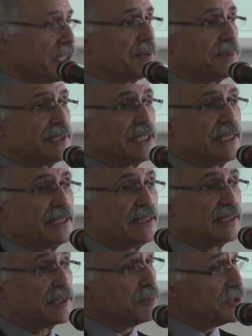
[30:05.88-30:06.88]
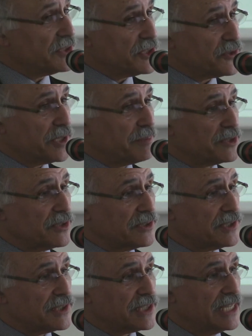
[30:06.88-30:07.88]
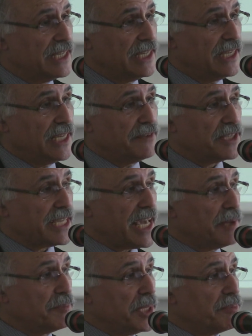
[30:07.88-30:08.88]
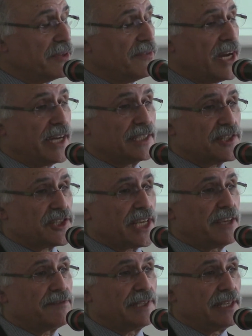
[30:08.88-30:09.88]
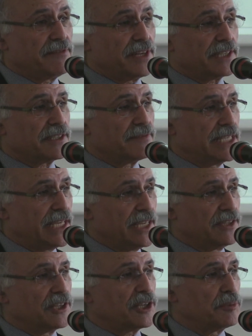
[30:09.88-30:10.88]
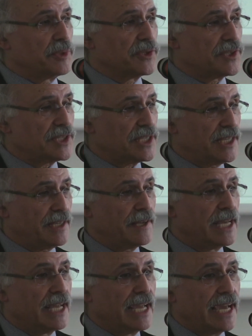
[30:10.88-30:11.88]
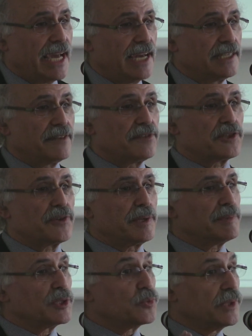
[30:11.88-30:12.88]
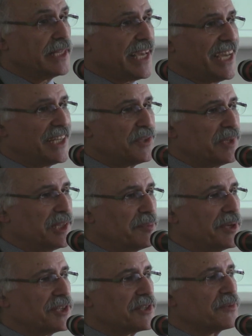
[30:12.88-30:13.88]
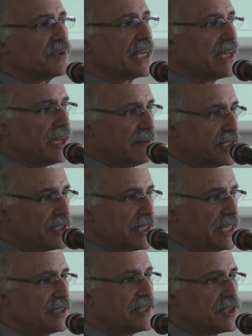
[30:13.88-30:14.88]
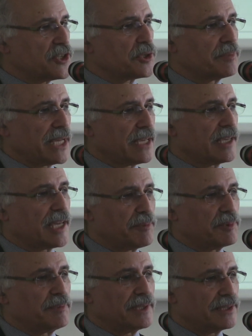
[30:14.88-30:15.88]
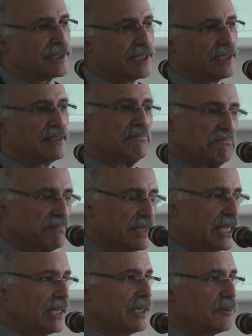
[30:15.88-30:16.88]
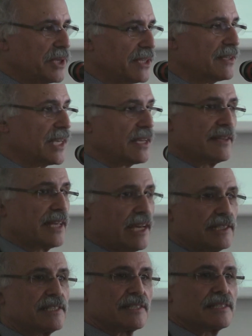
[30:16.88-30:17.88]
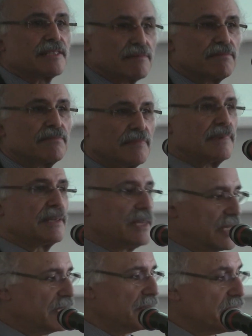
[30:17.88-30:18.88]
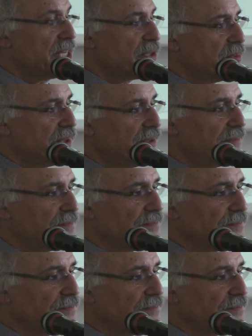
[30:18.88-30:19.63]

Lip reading: treatment here. Community treatment orders, if it can be provided safely, effectively in the community, and if the treatment will end and the person recovers their decision-making capability, we think that's reasonable.